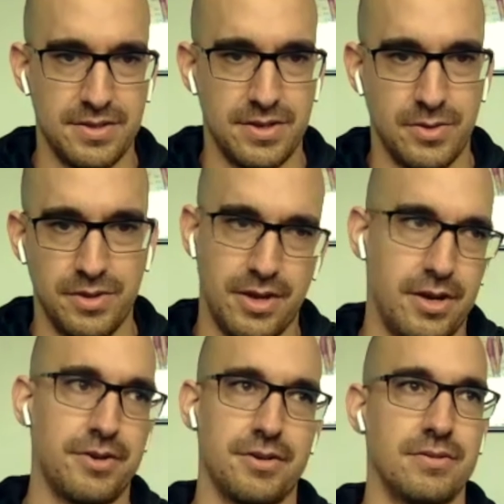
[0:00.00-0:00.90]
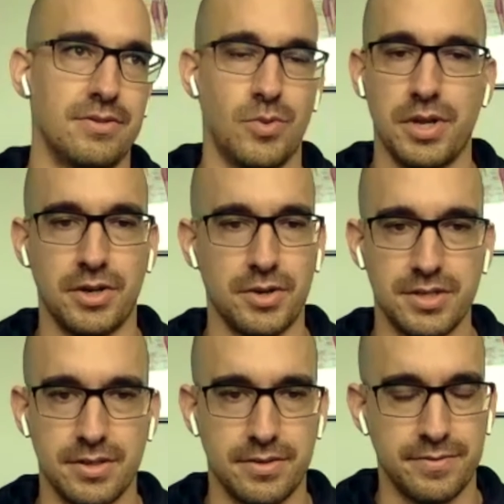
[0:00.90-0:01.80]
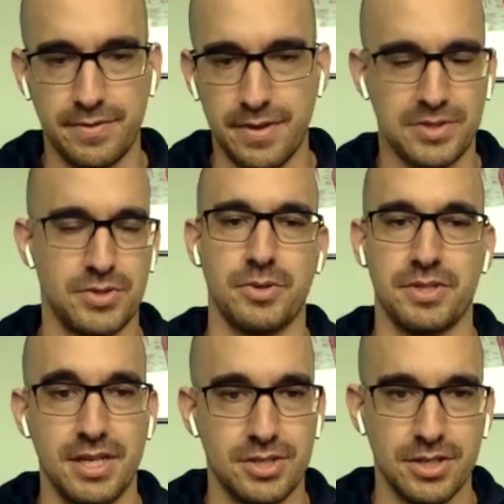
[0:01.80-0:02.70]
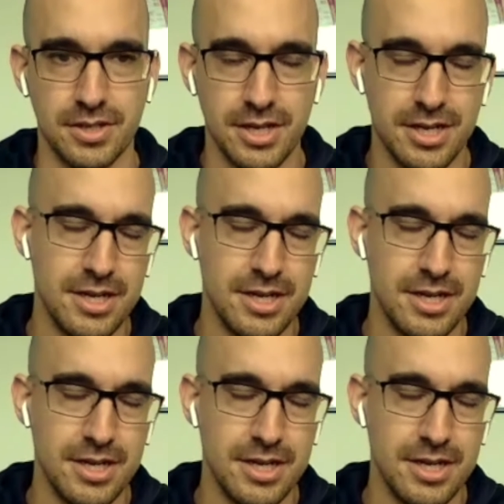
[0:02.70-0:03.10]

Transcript: with 120 degrees of external rotation.